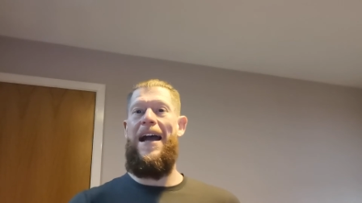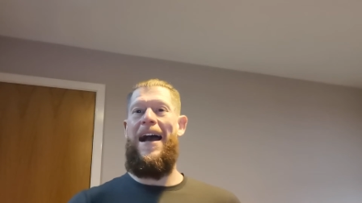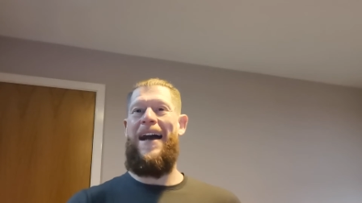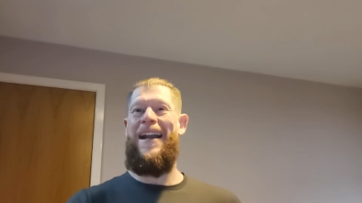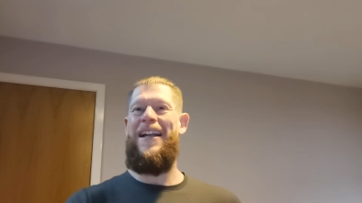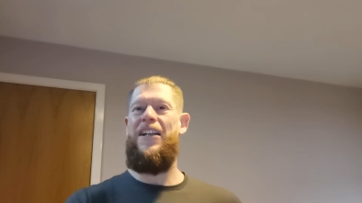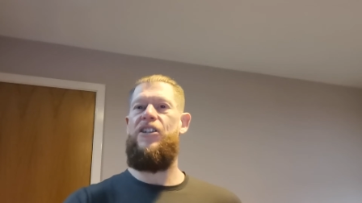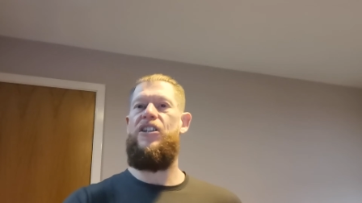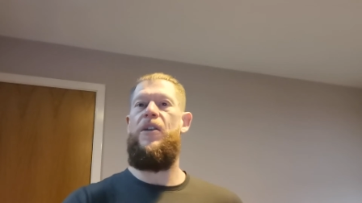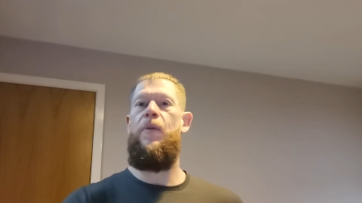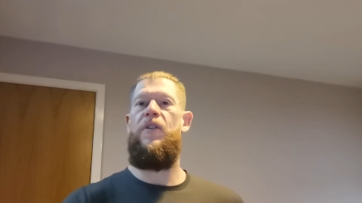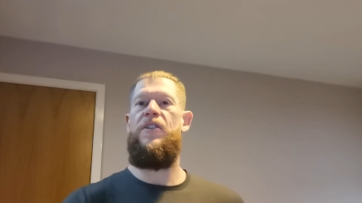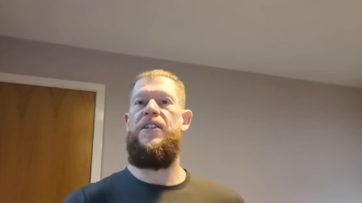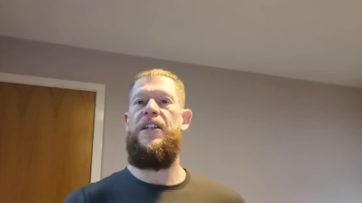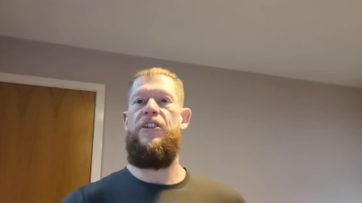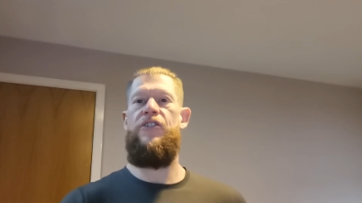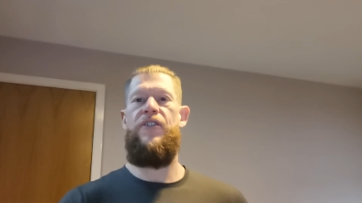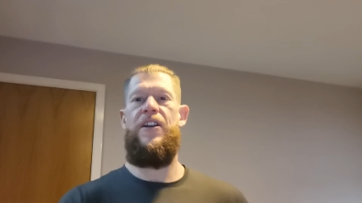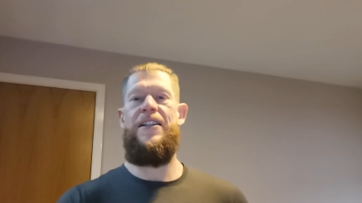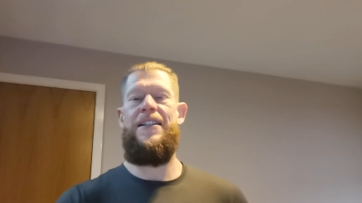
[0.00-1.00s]
And actually what's
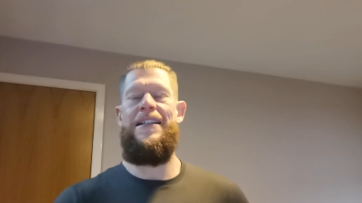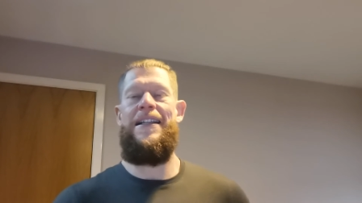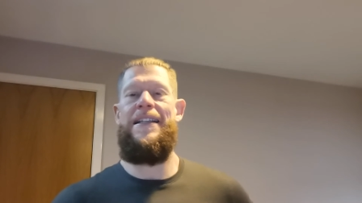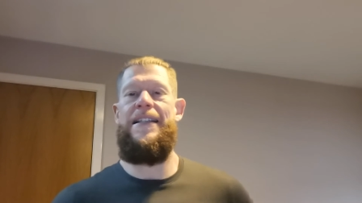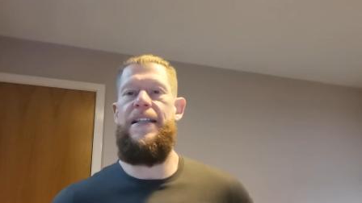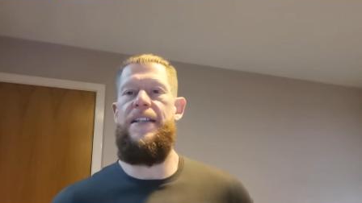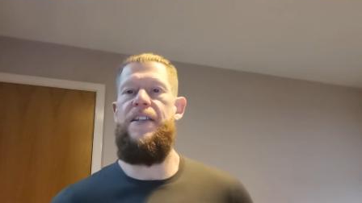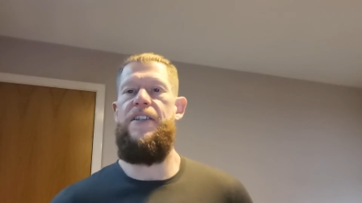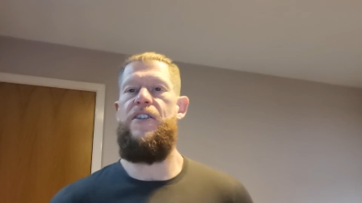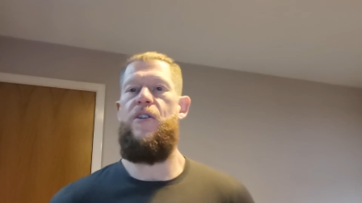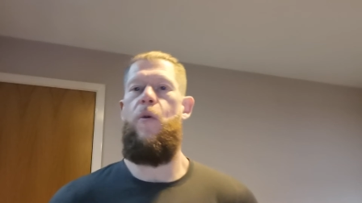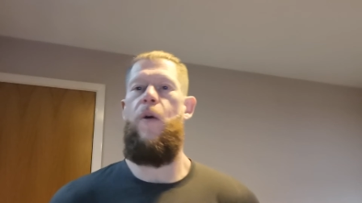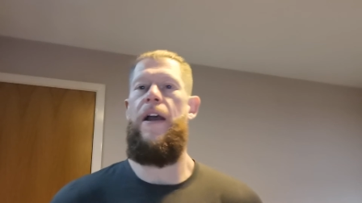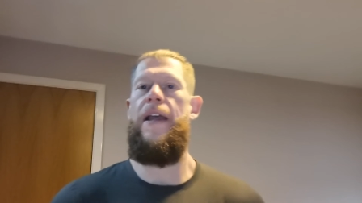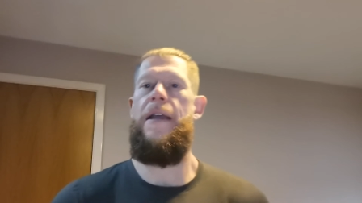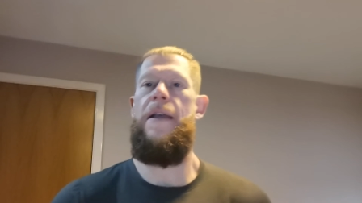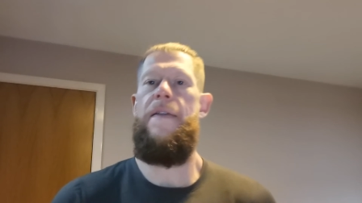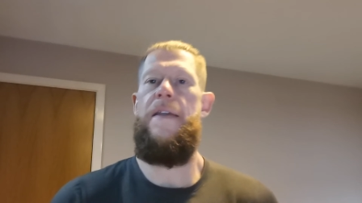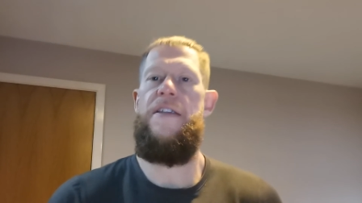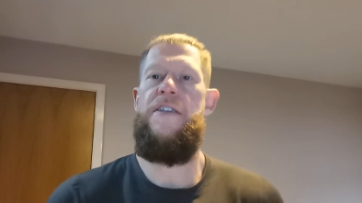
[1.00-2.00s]
interesting is this is
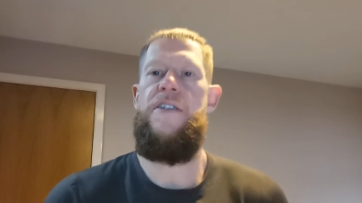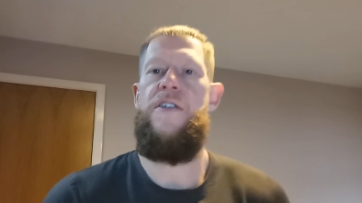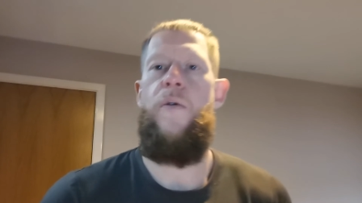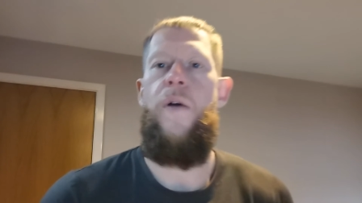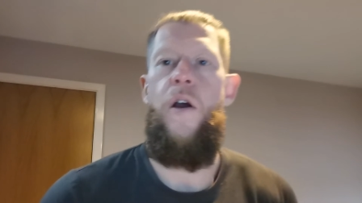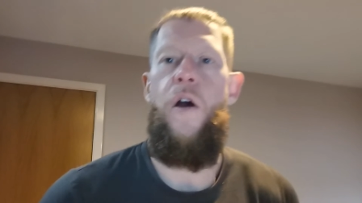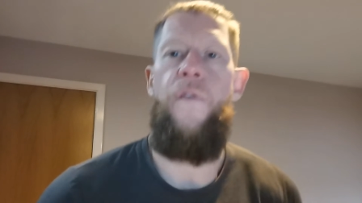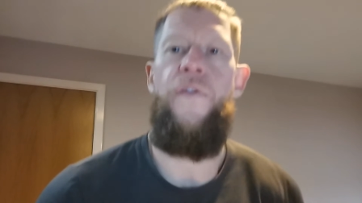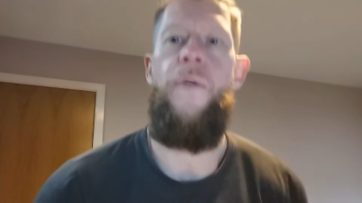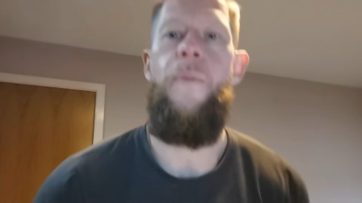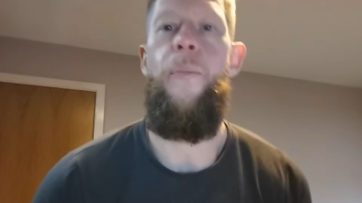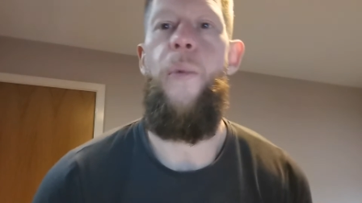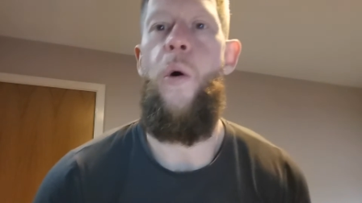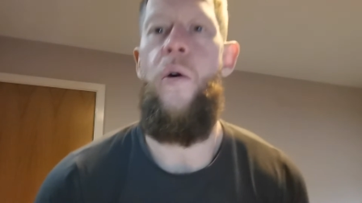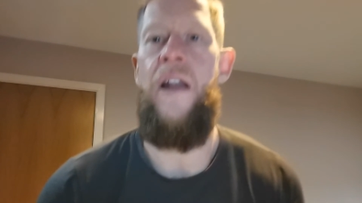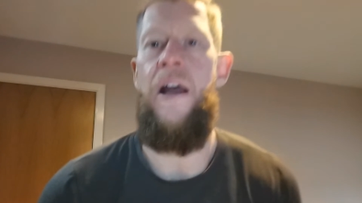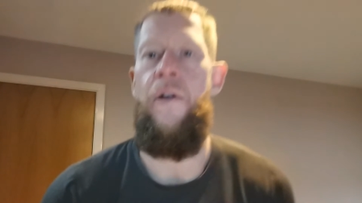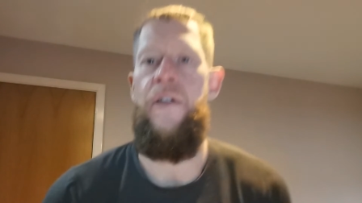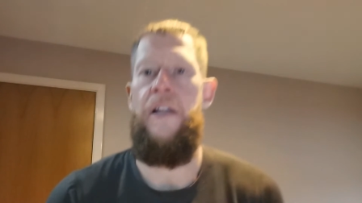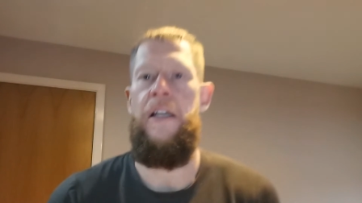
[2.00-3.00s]
quite often
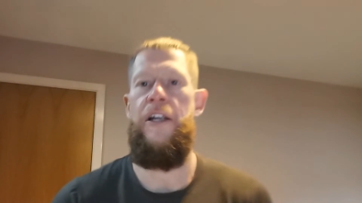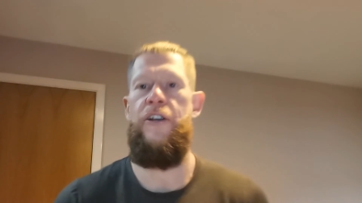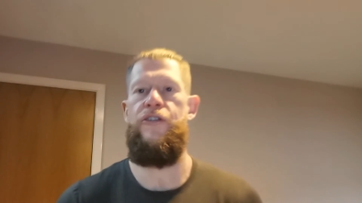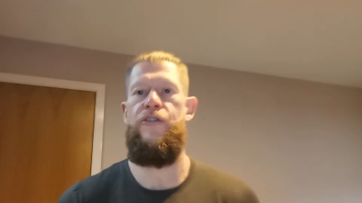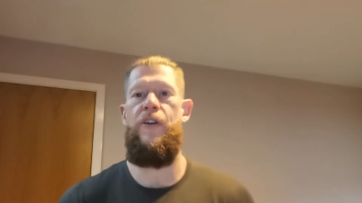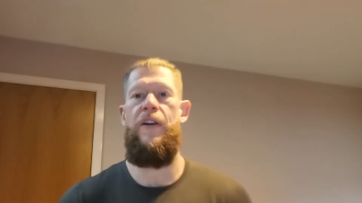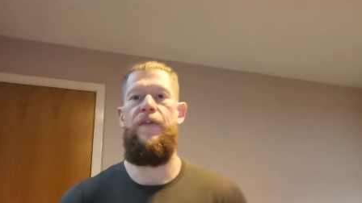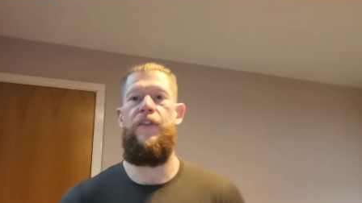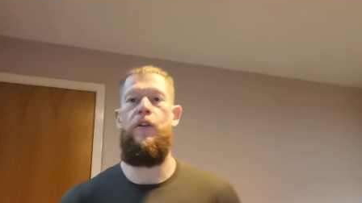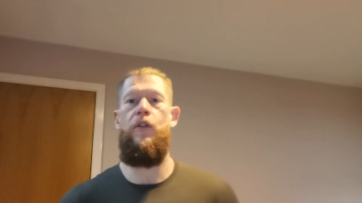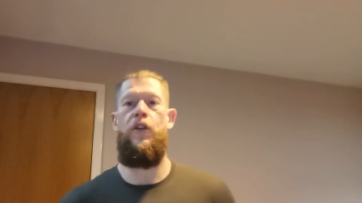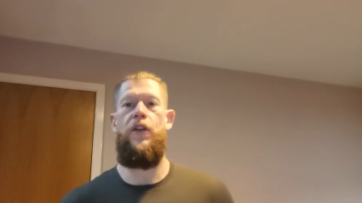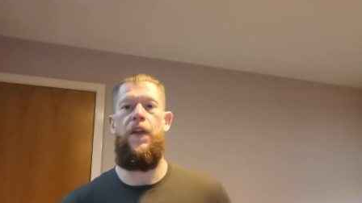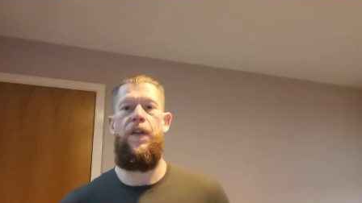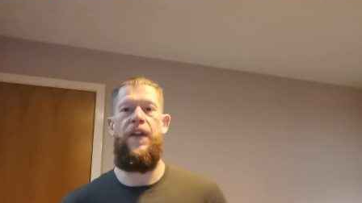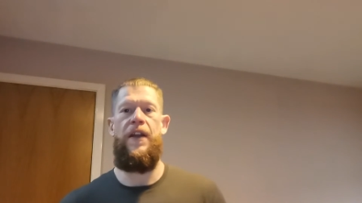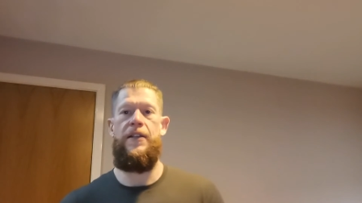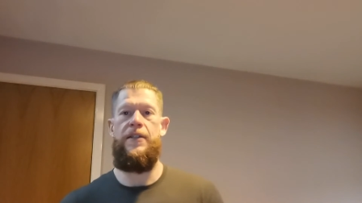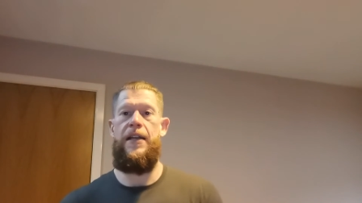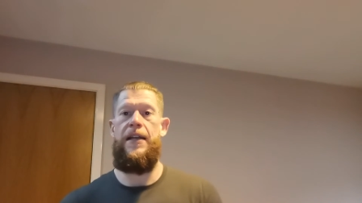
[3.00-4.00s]
borne out in the literature. If you look
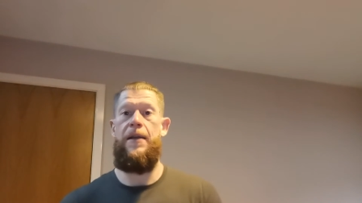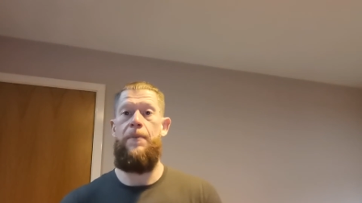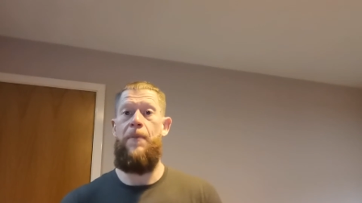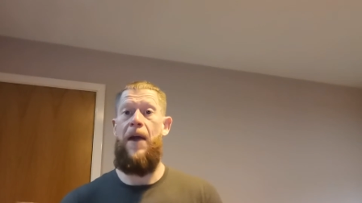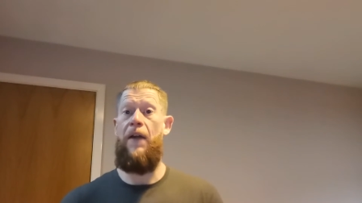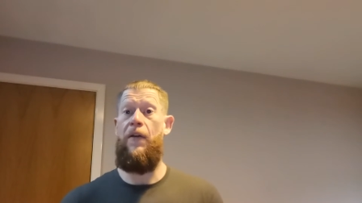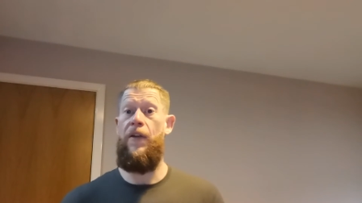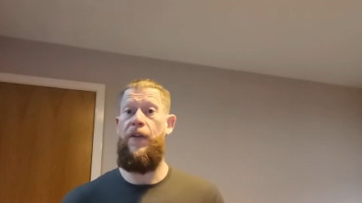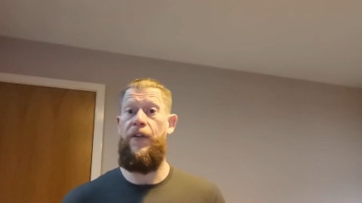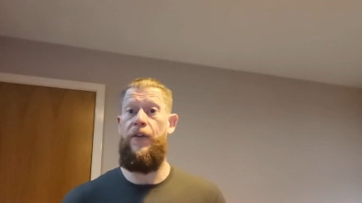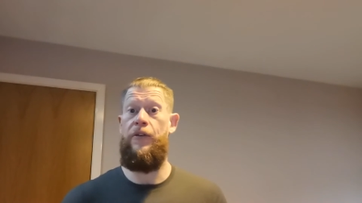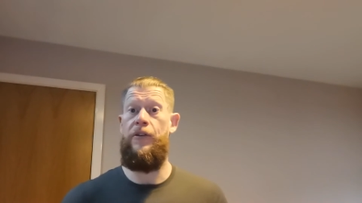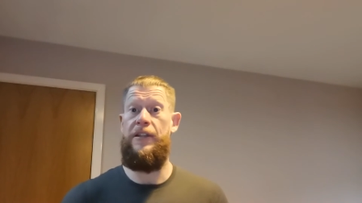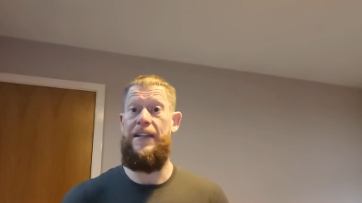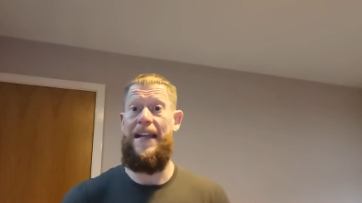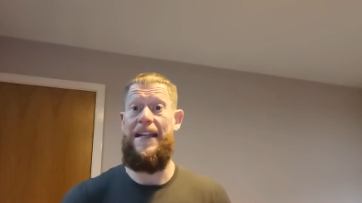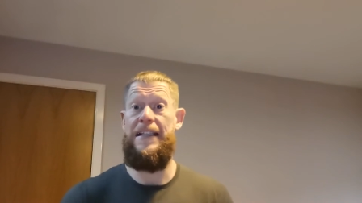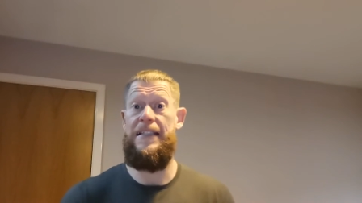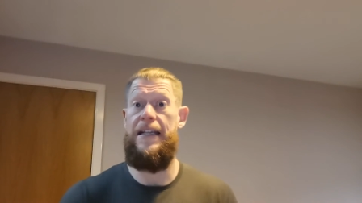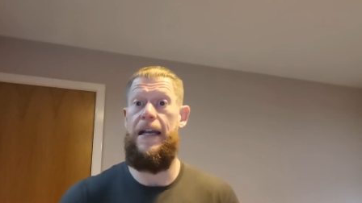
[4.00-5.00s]
at things like marathon
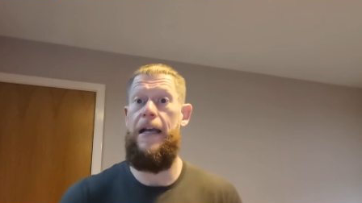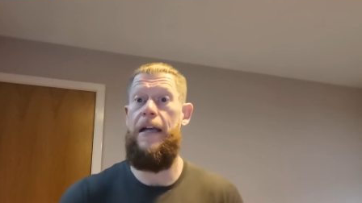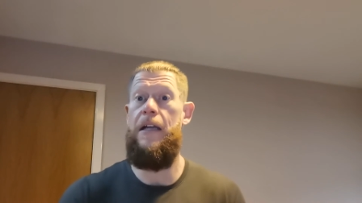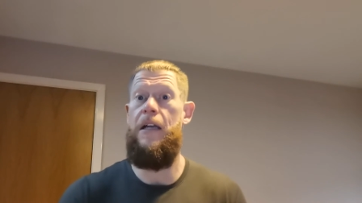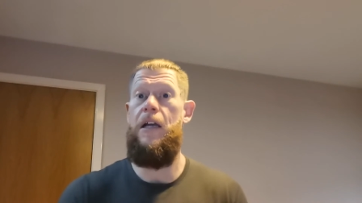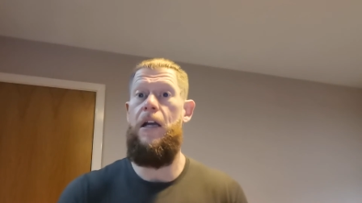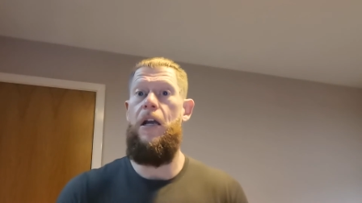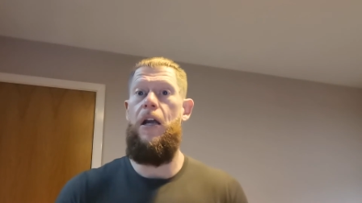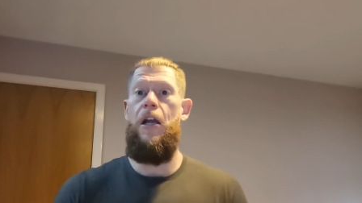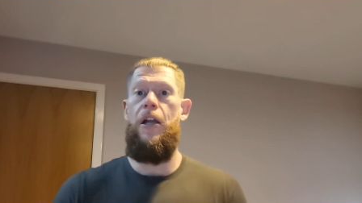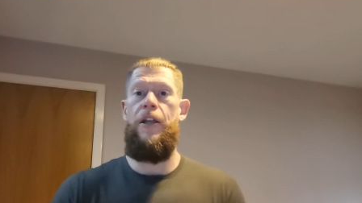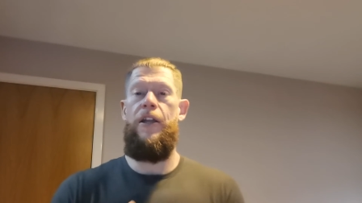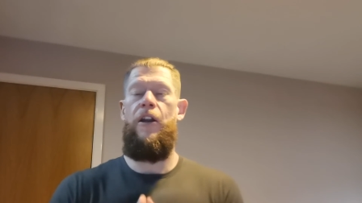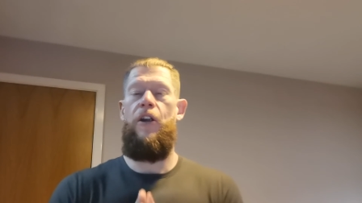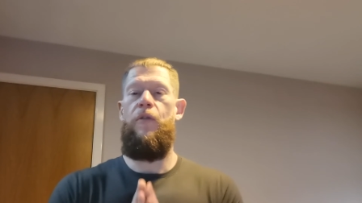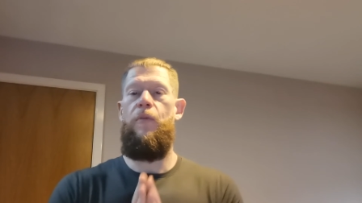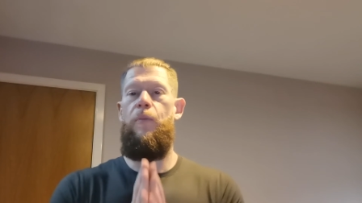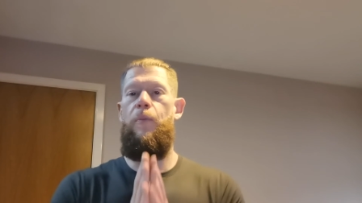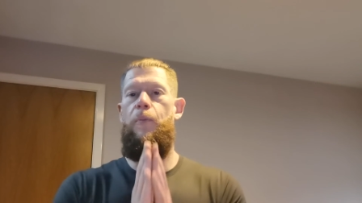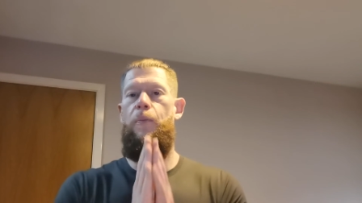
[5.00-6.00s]
data,
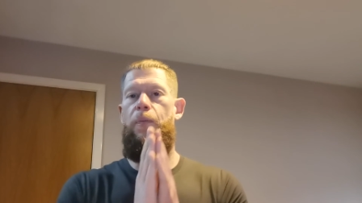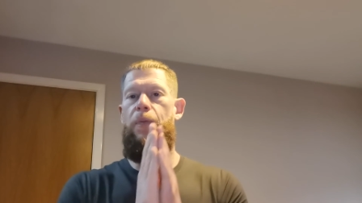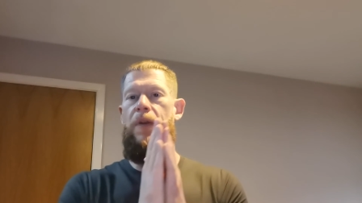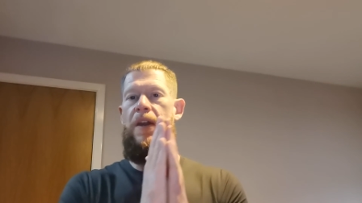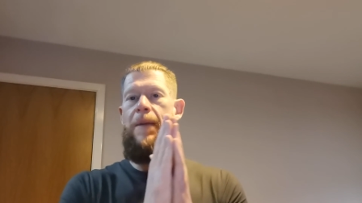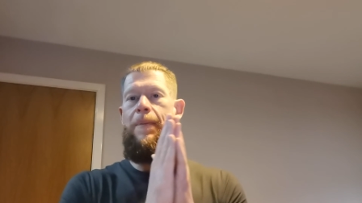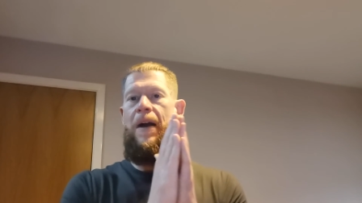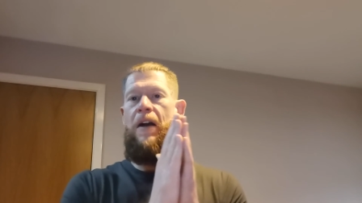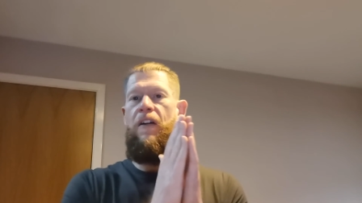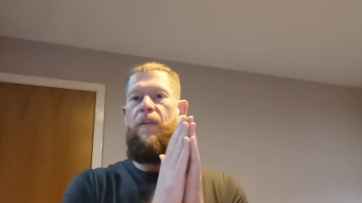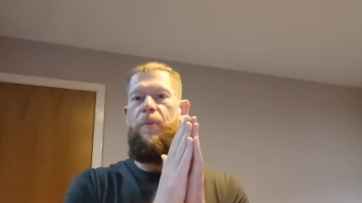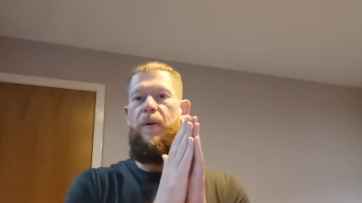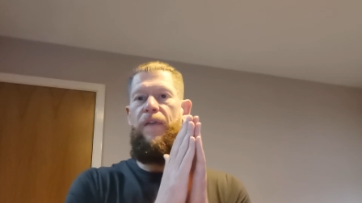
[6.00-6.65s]
the amount